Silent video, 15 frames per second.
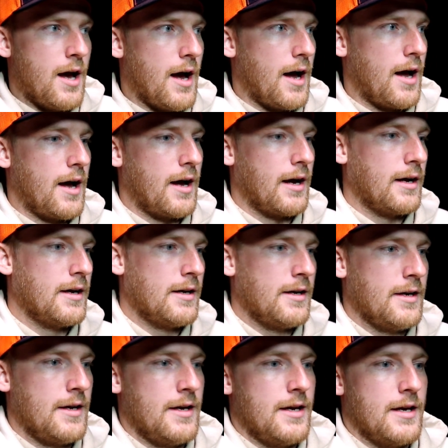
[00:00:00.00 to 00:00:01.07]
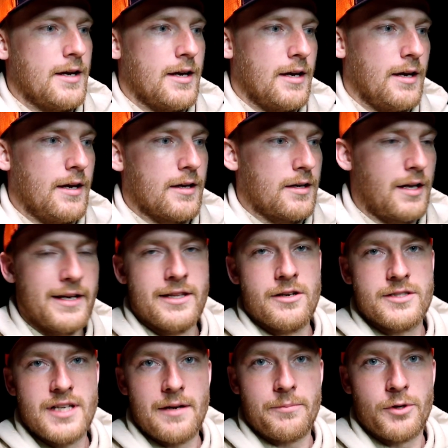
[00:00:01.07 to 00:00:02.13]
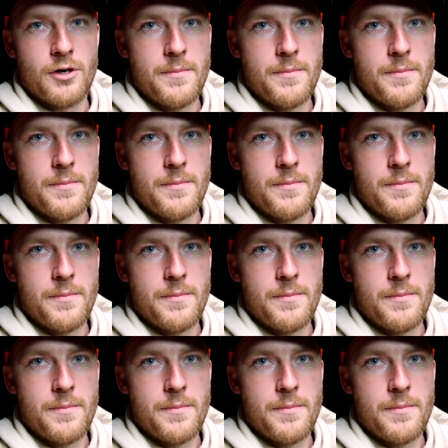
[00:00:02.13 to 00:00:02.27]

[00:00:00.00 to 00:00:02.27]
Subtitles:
Clean those up,